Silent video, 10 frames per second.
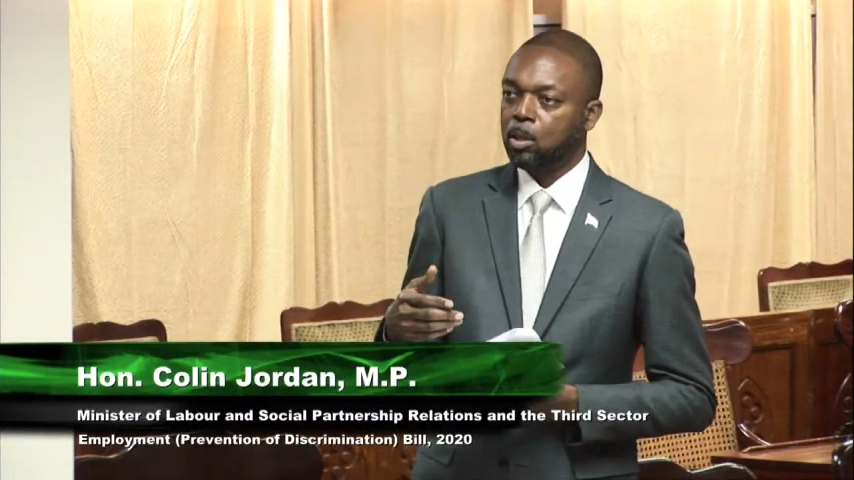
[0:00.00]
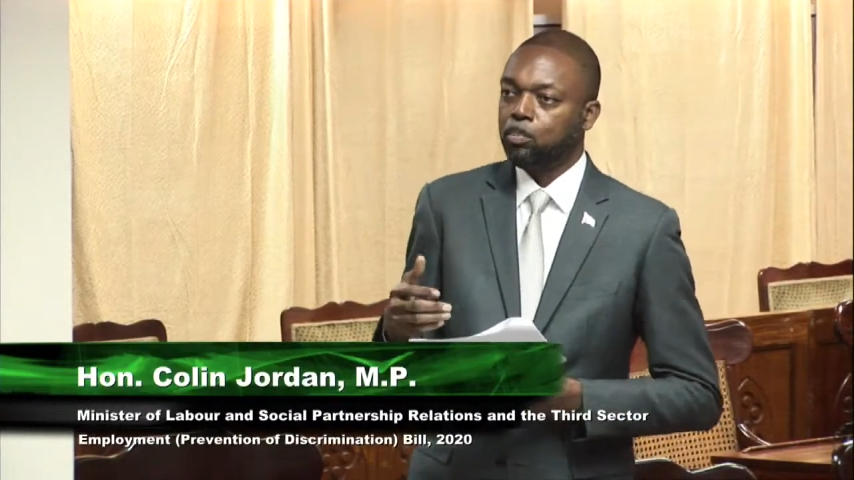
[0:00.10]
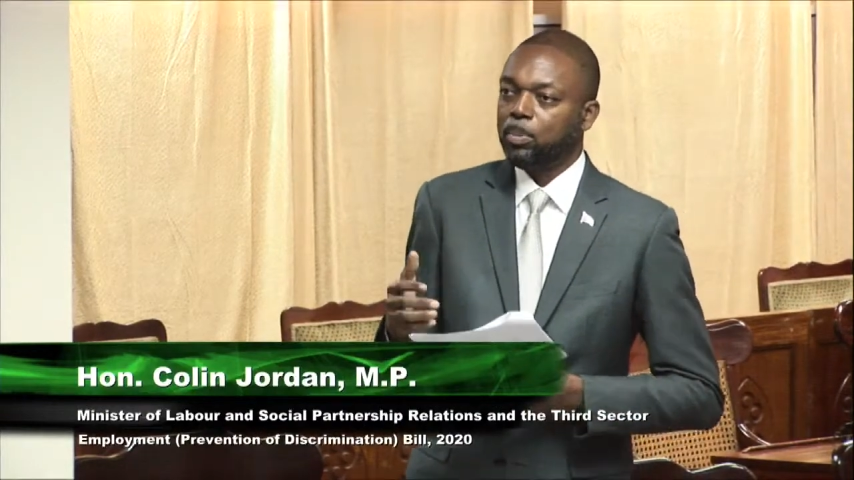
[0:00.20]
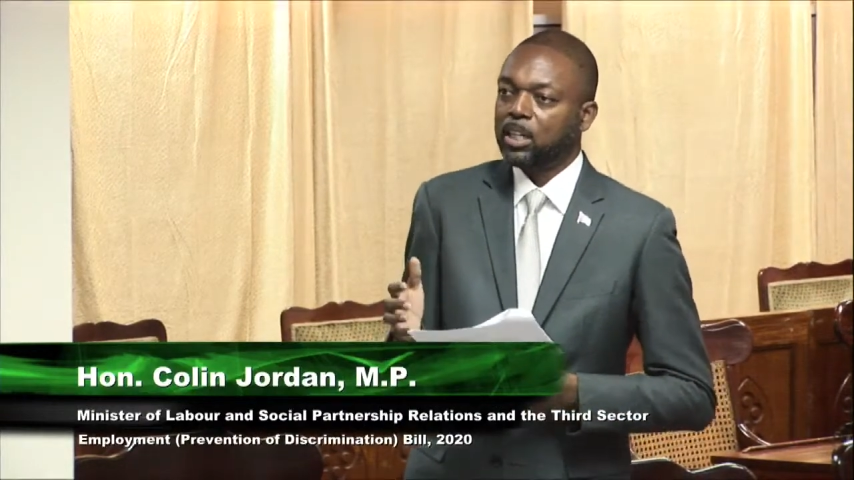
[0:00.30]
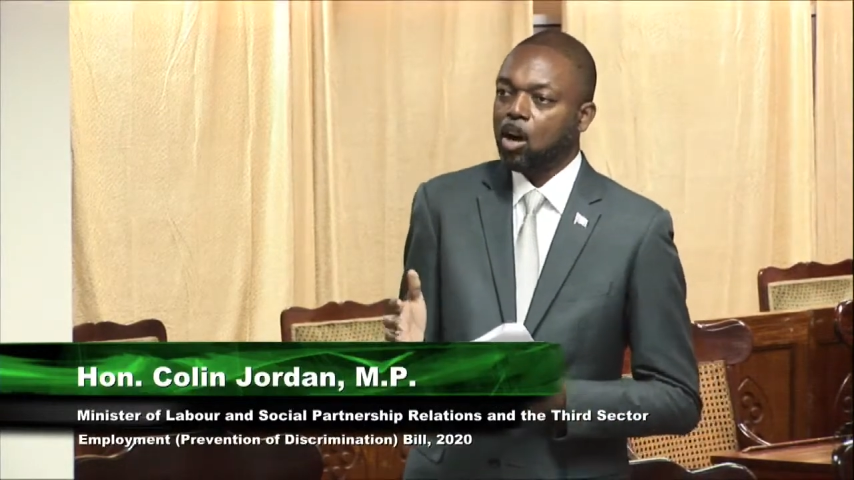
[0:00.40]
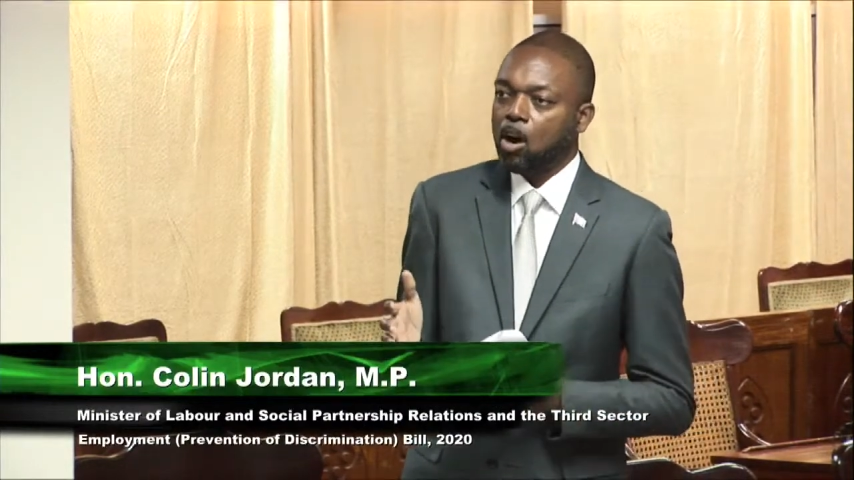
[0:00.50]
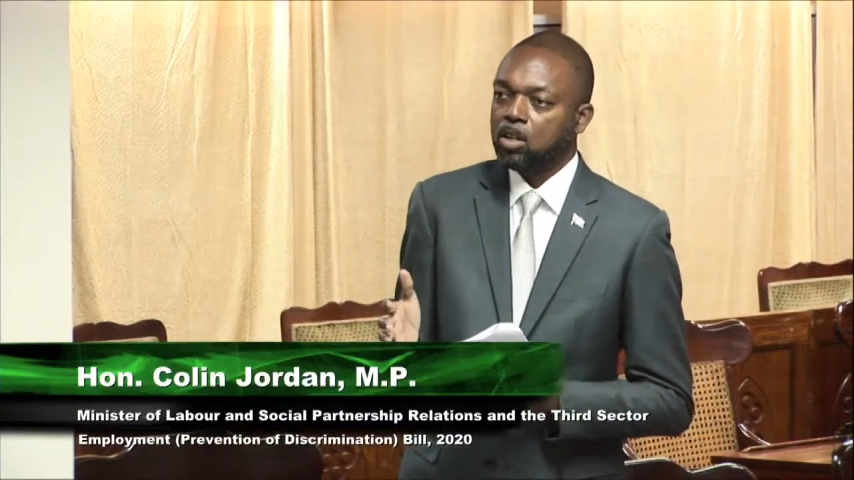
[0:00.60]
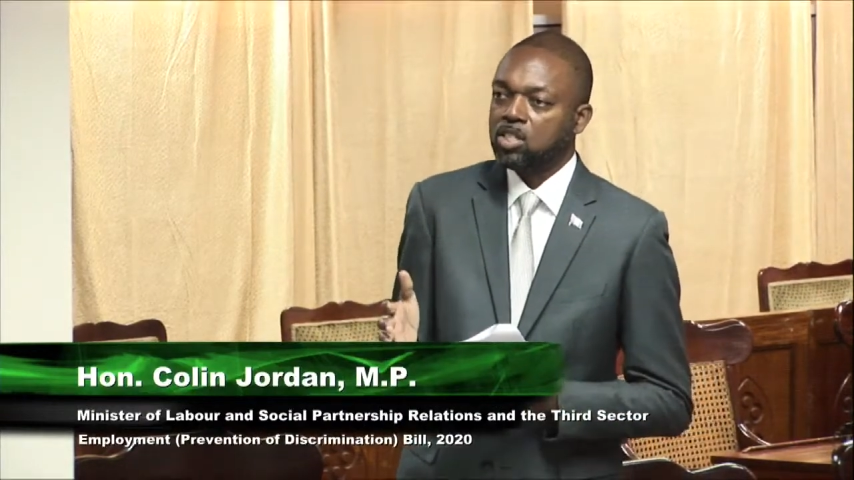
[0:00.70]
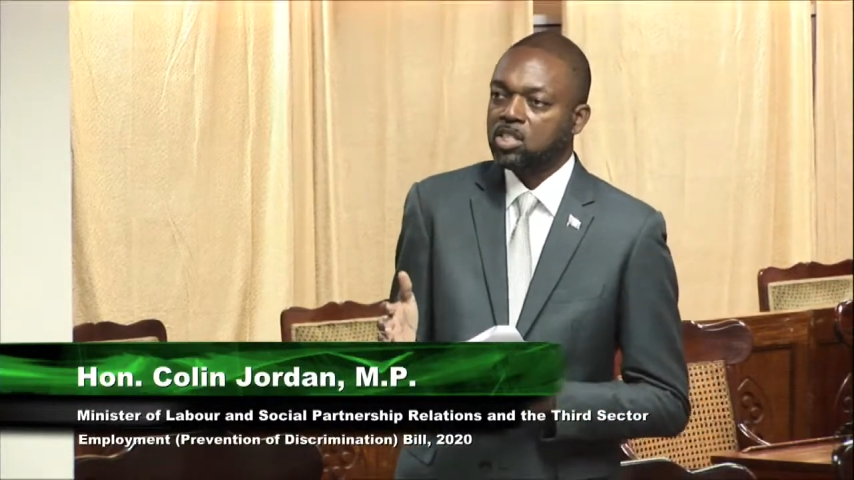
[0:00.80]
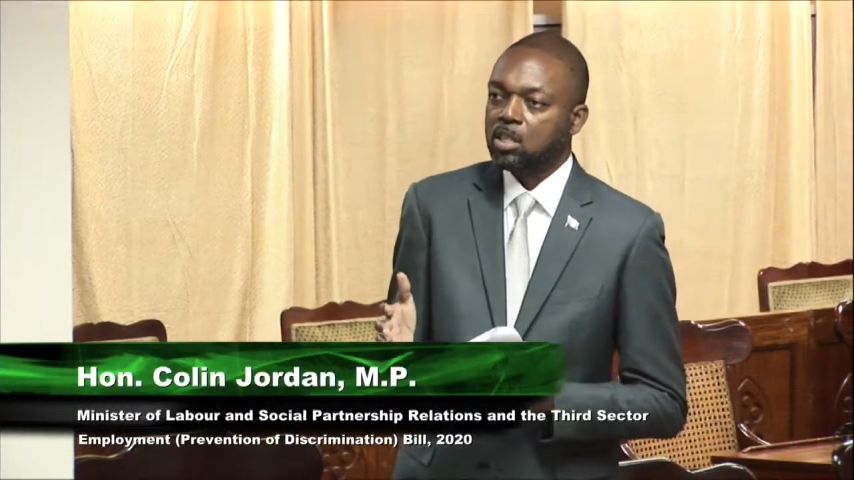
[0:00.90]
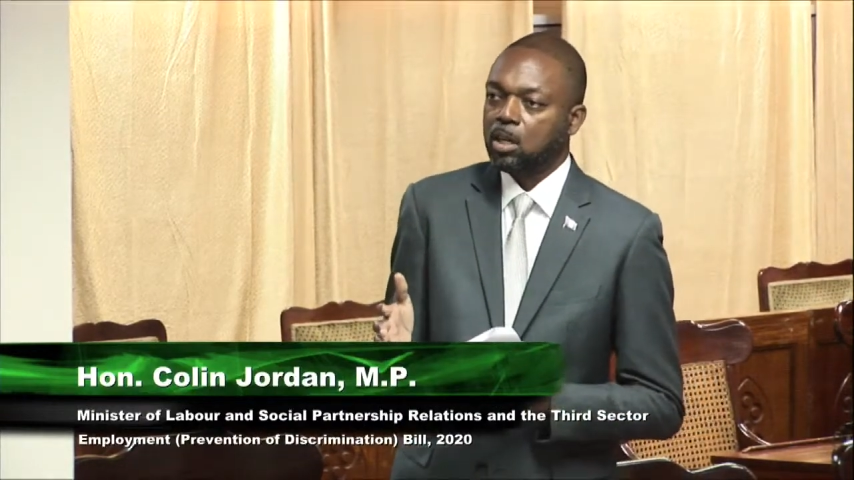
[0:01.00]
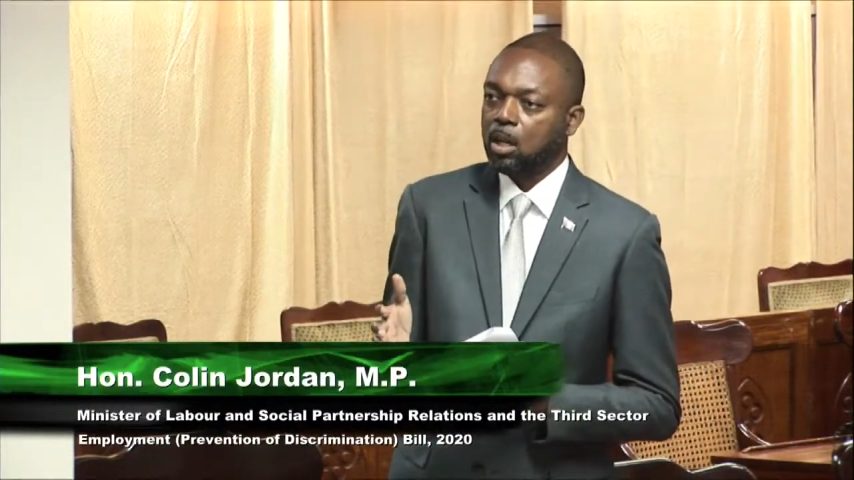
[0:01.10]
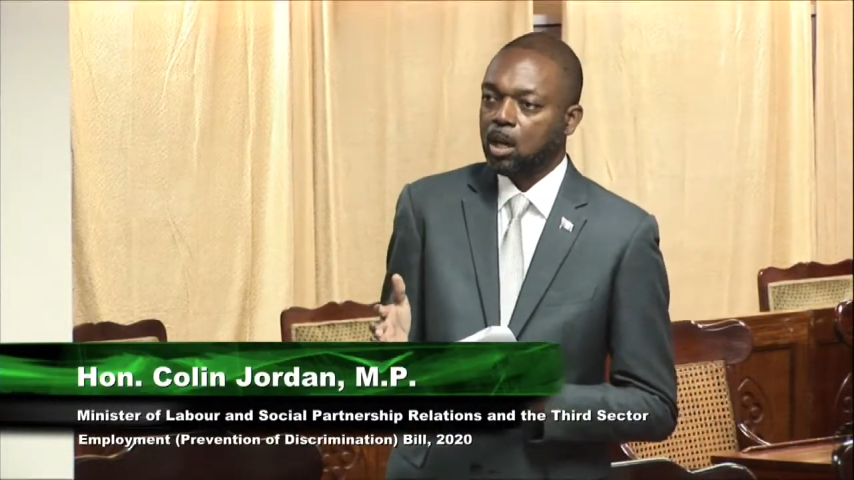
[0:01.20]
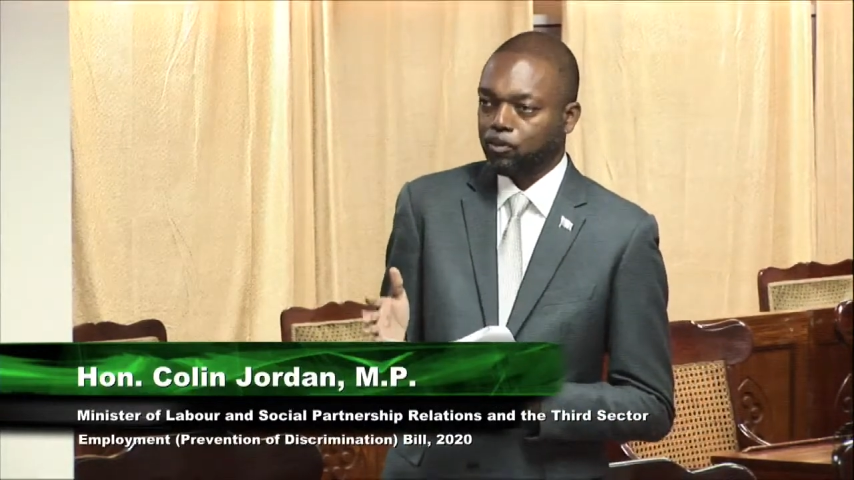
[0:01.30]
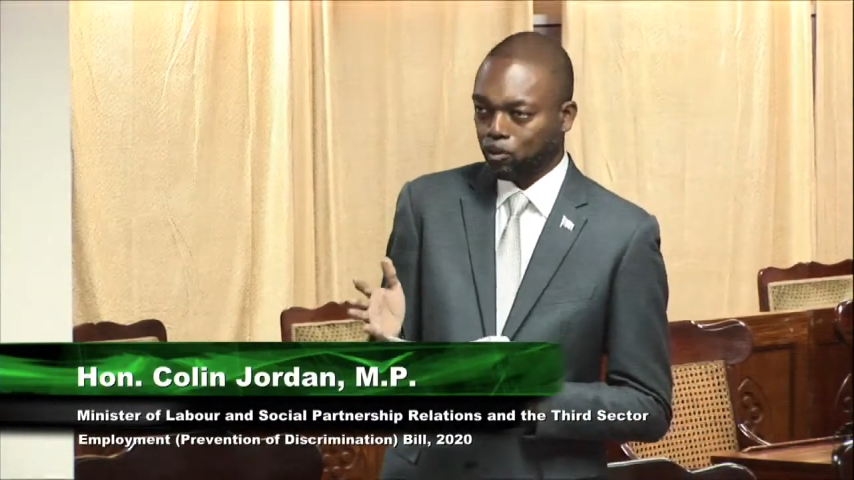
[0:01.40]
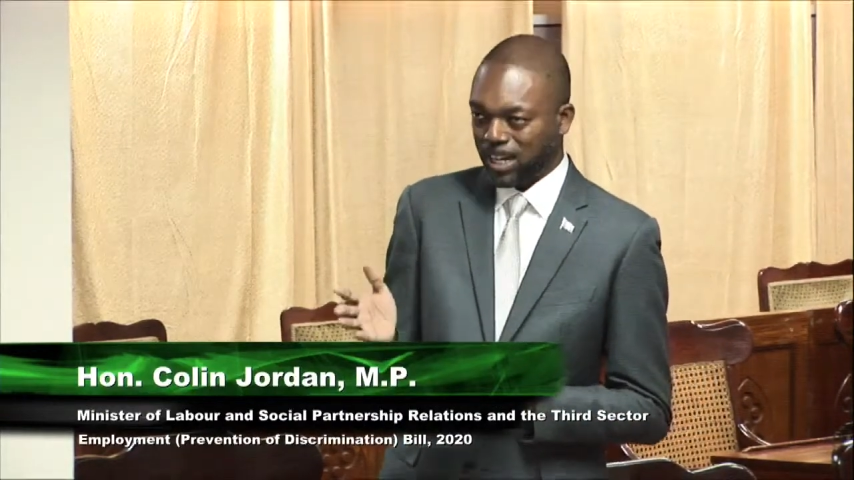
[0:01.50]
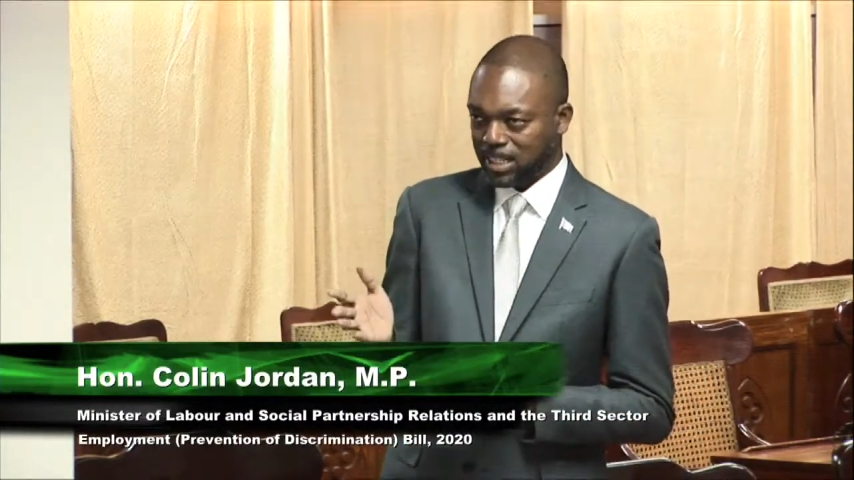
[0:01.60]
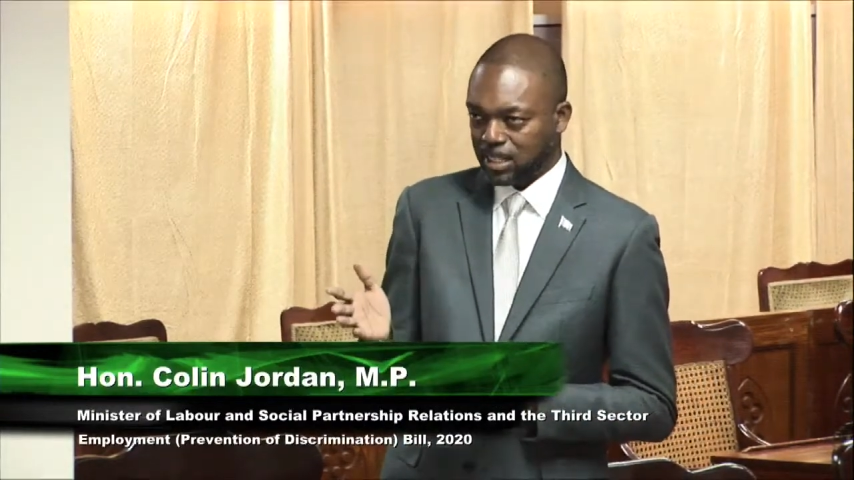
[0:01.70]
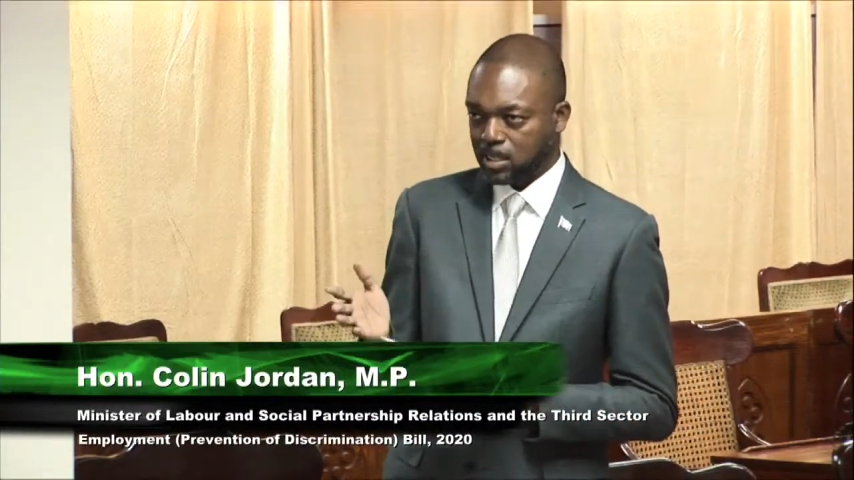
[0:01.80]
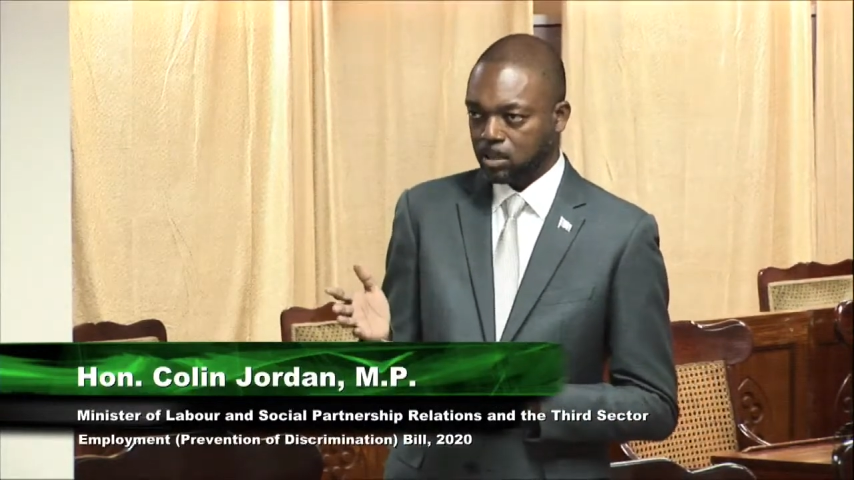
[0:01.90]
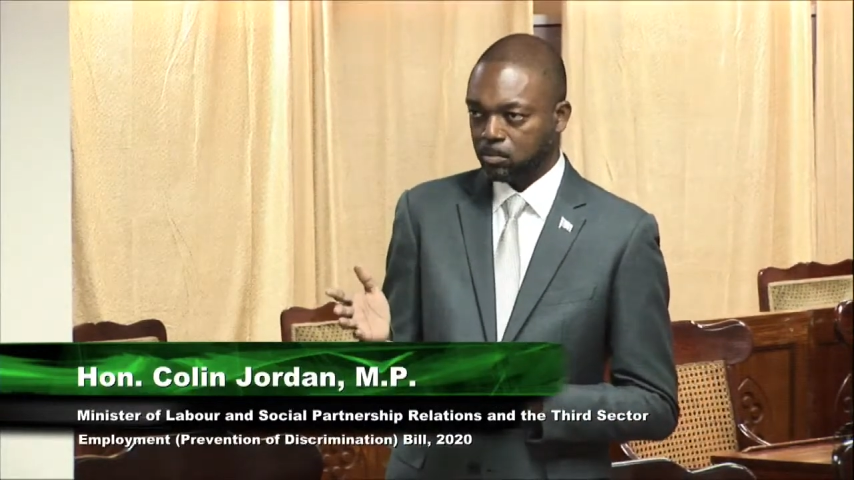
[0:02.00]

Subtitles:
because of race?